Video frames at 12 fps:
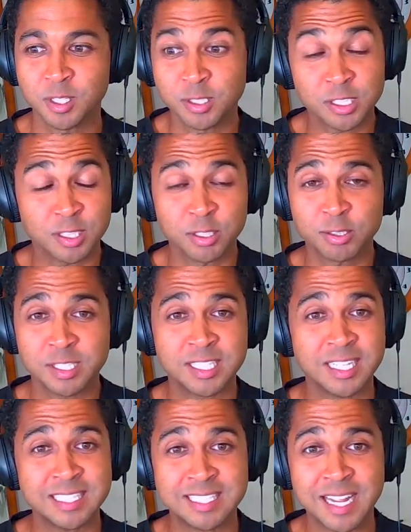just lose a
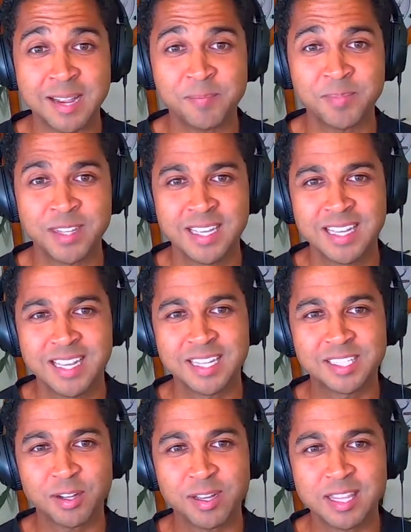ton of time.
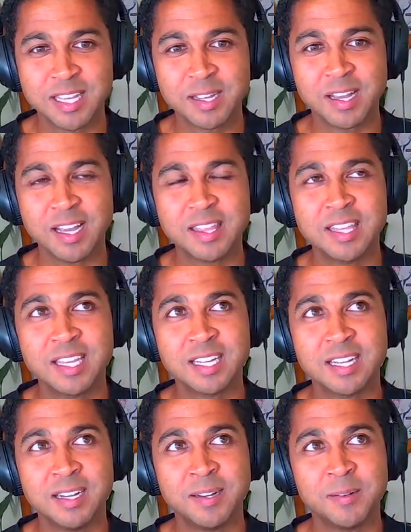And so I think
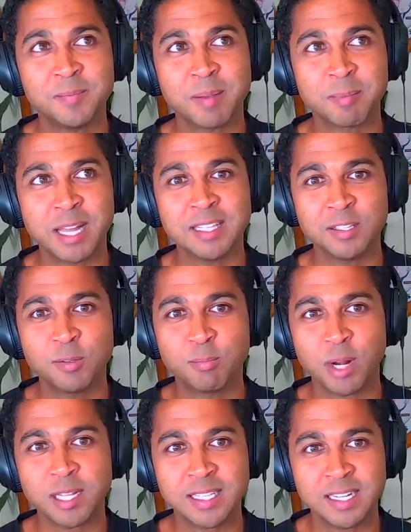I'm glad that you
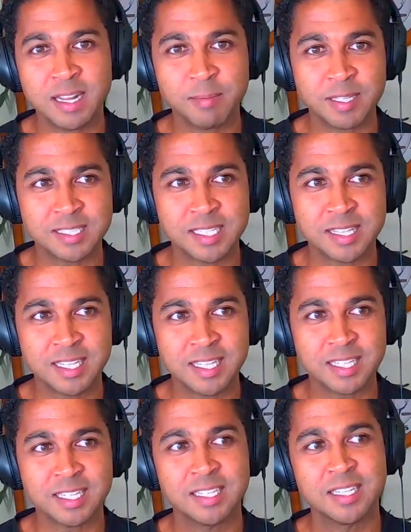brought that up, because I
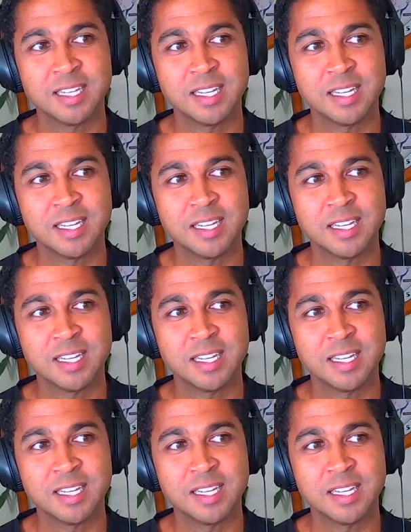think,